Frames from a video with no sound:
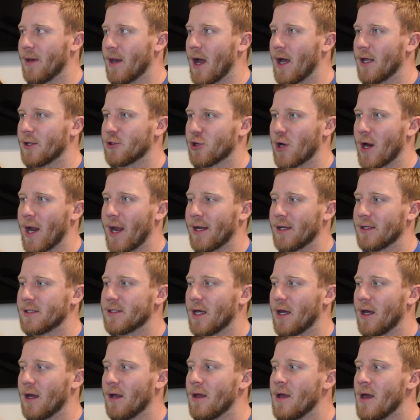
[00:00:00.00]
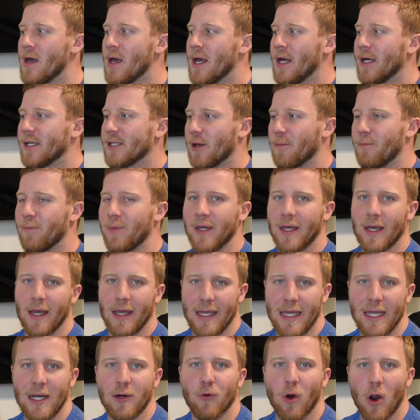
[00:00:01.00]
and not trying to be a
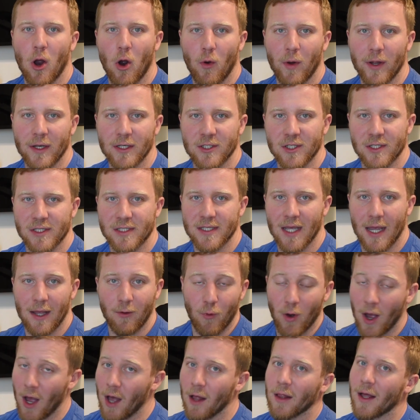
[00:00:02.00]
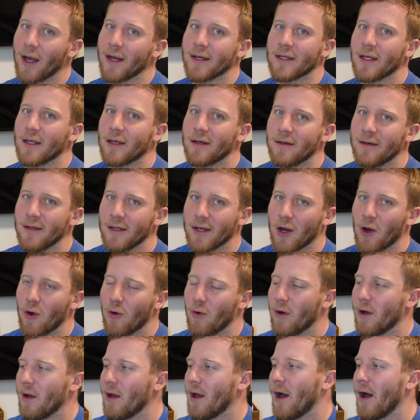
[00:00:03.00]
hero and just say, well, I did
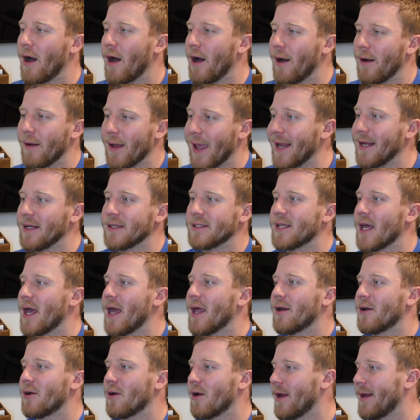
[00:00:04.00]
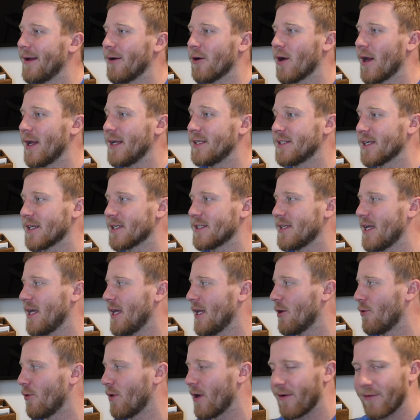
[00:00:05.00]
810 or
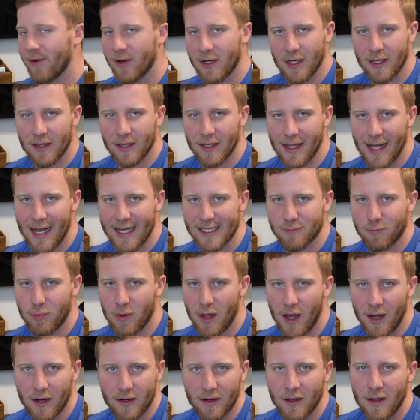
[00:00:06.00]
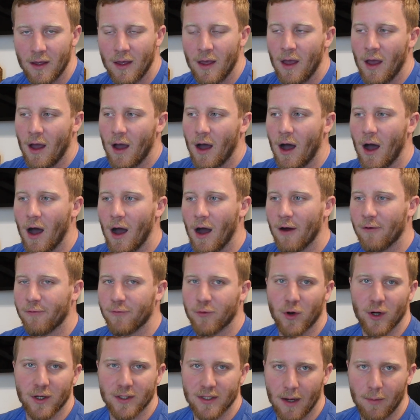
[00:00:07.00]
816 or whatever I did in the last block
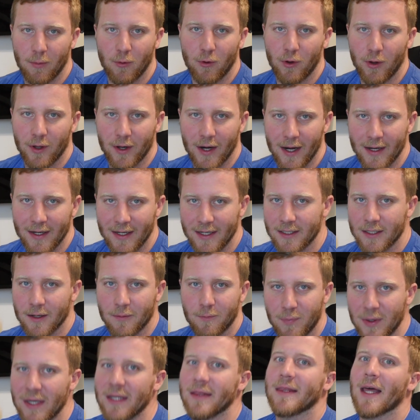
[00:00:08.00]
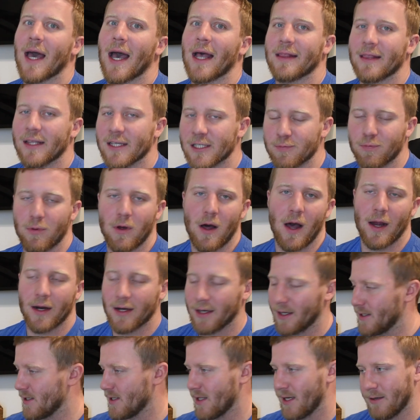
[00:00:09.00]
for a double, and I need to beat this block.
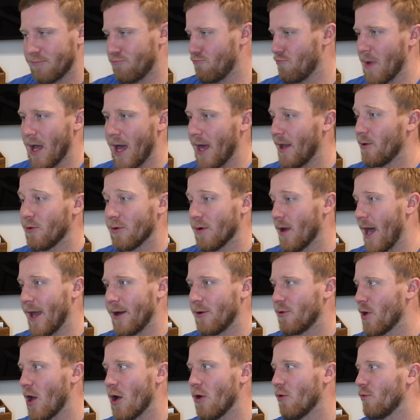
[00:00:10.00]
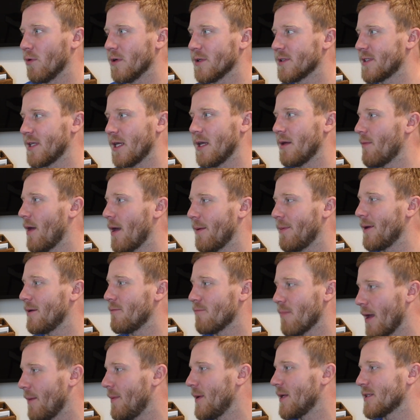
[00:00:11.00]
I don't know. We'll see.
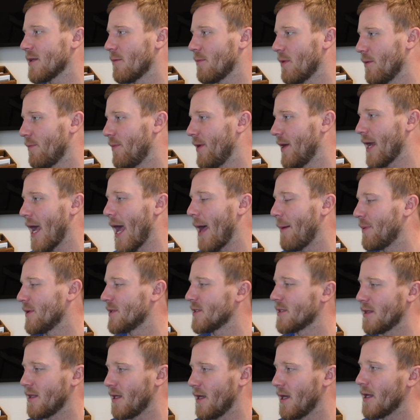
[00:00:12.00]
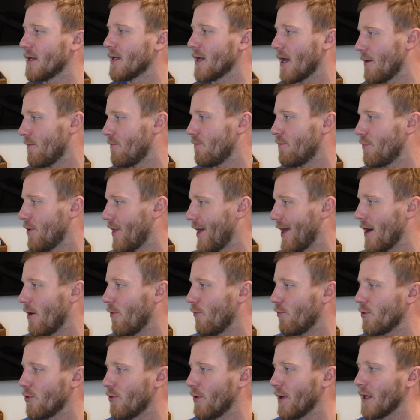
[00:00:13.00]
Maybe something big happens at the end. I plan
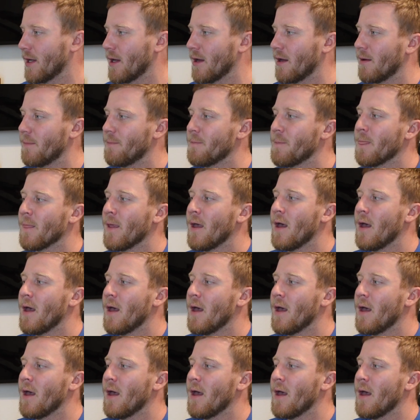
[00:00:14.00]
on doing a